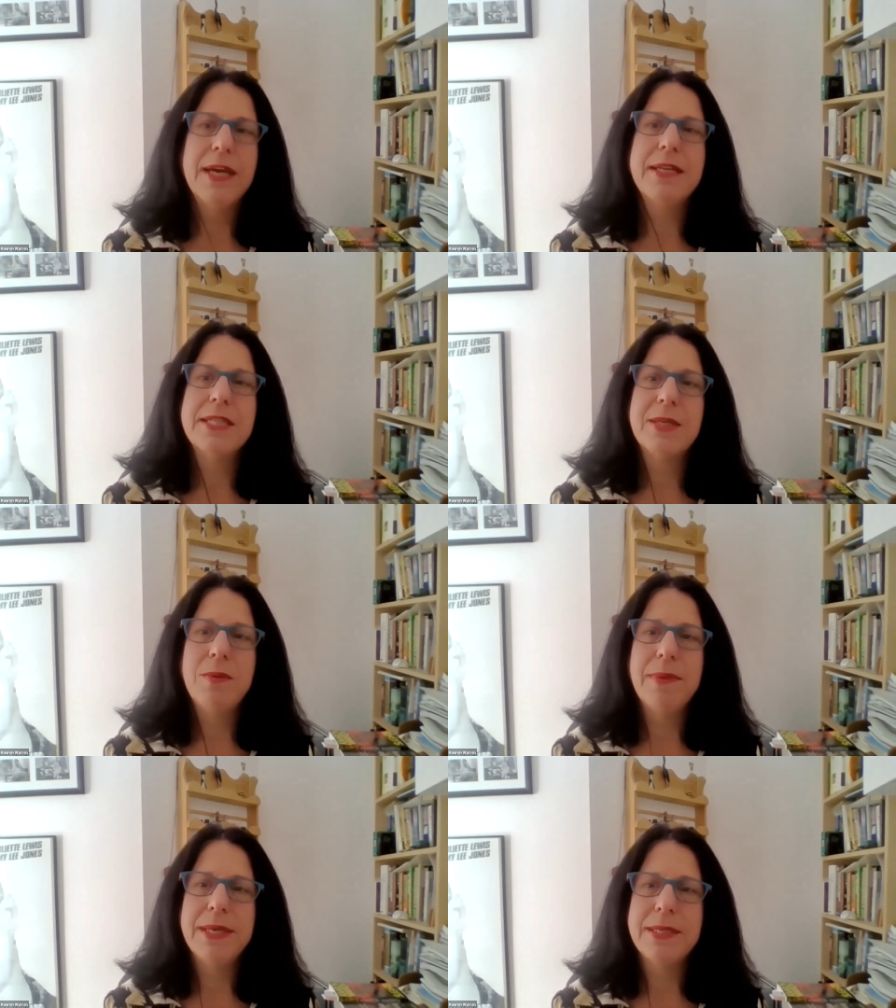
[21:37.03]
and so
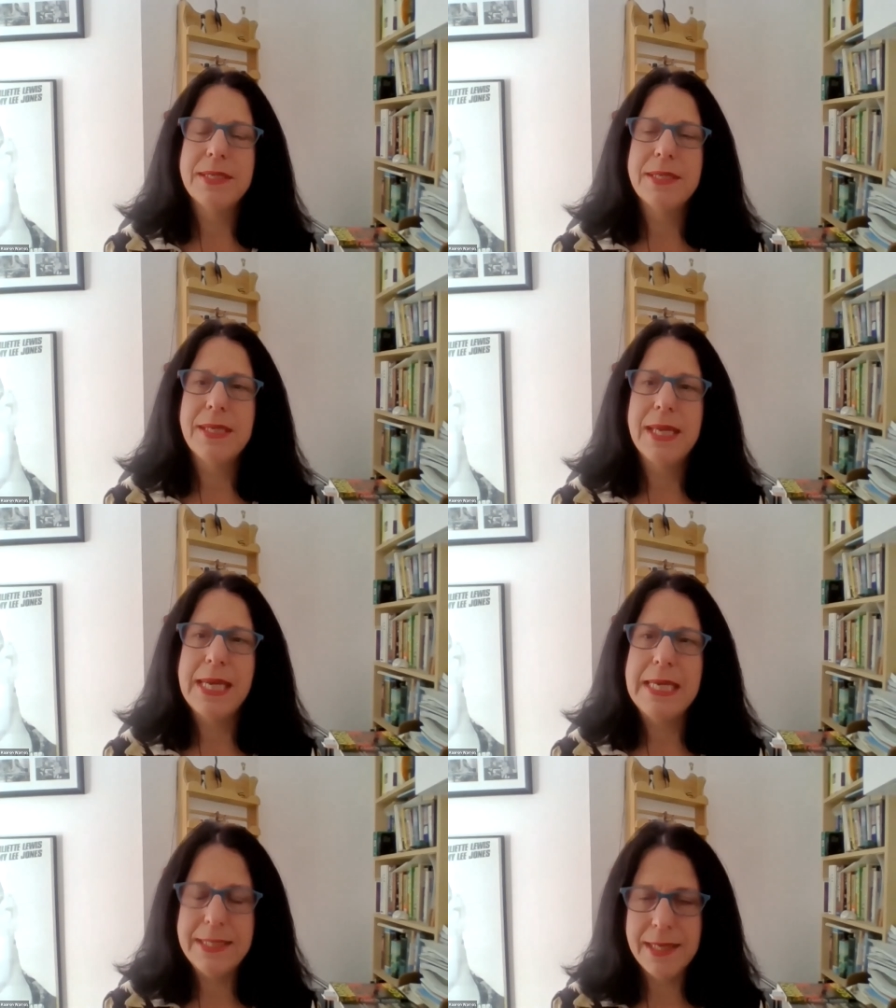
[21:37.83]
it makes it
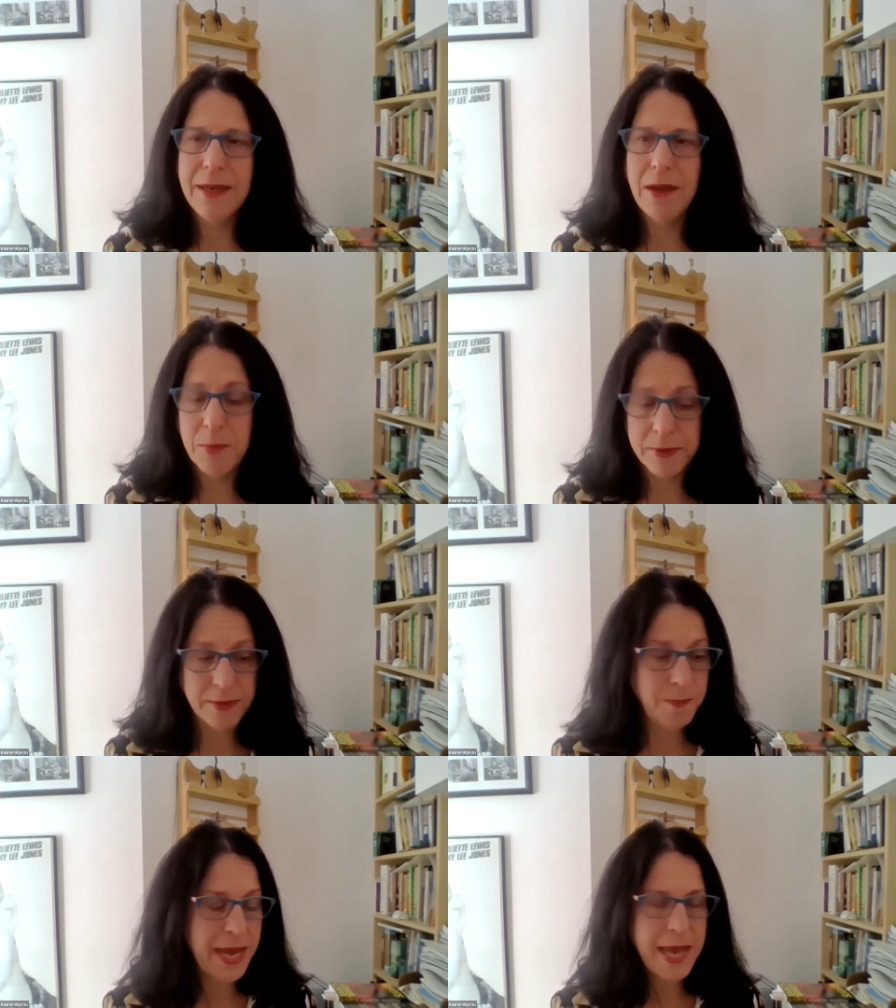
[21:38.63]
easier. Like with
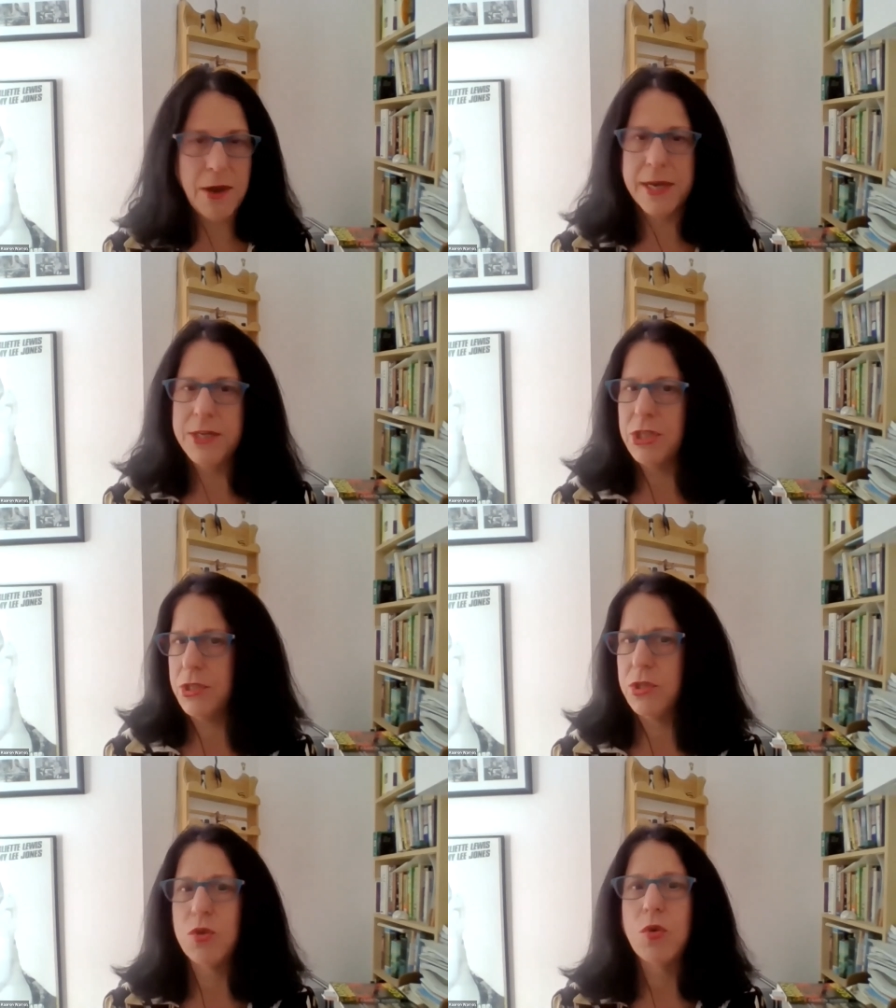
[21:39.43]
the man, I can just
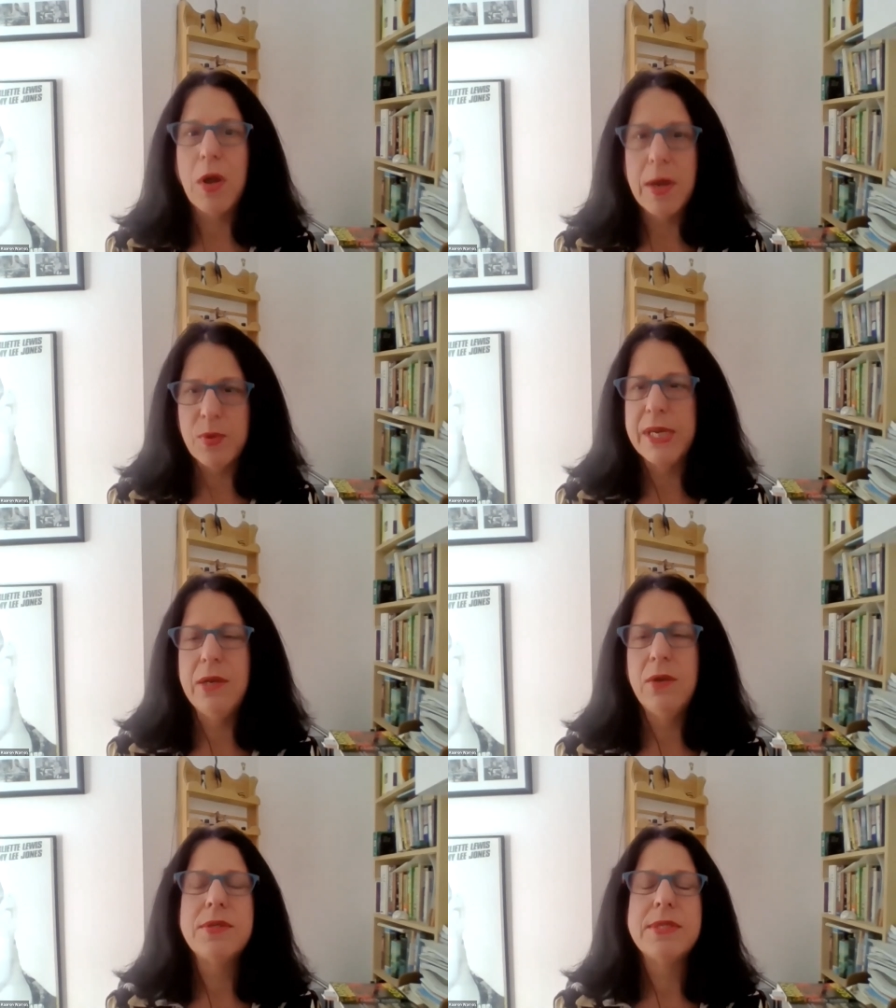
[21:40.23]
describe what
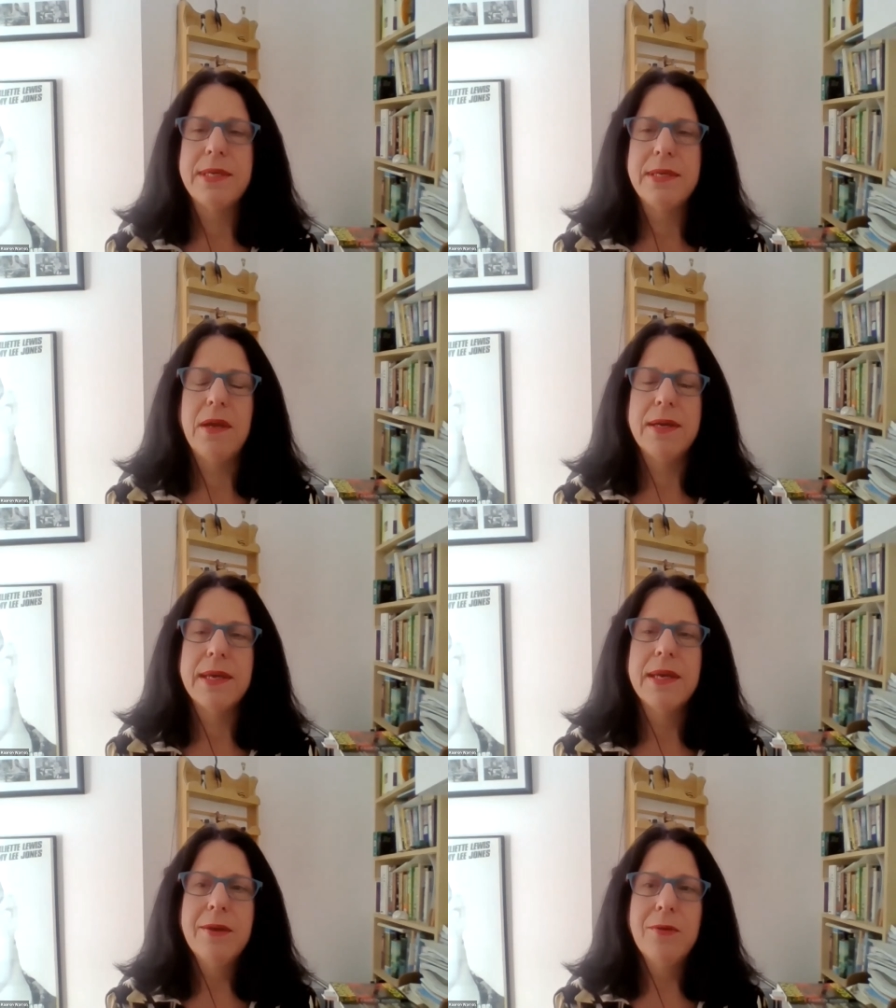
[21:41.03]
he looks like
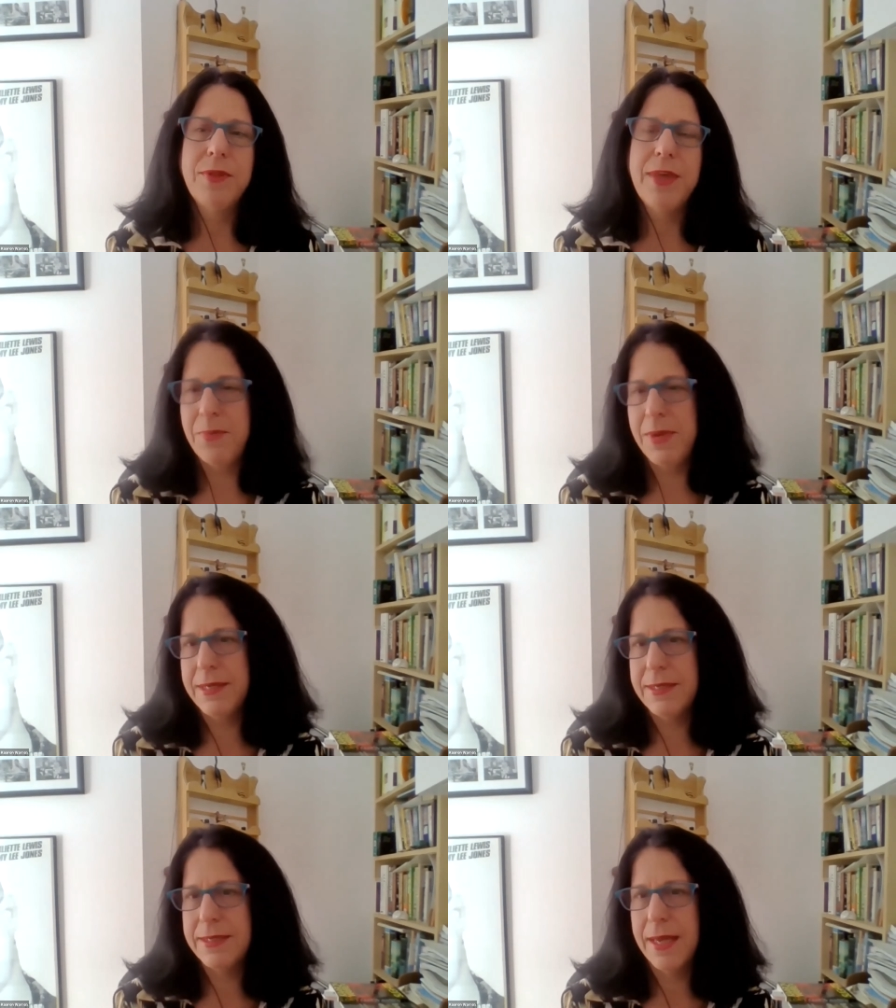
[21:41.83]
without being
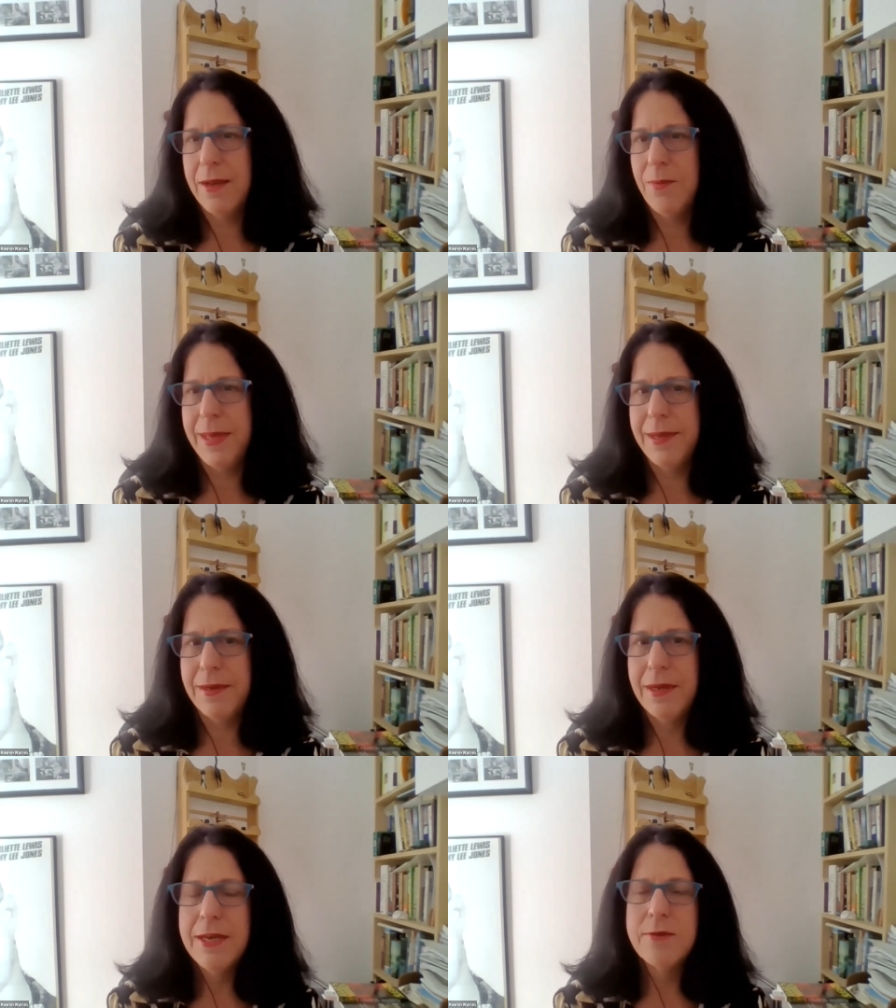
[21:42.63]
as subtle about it.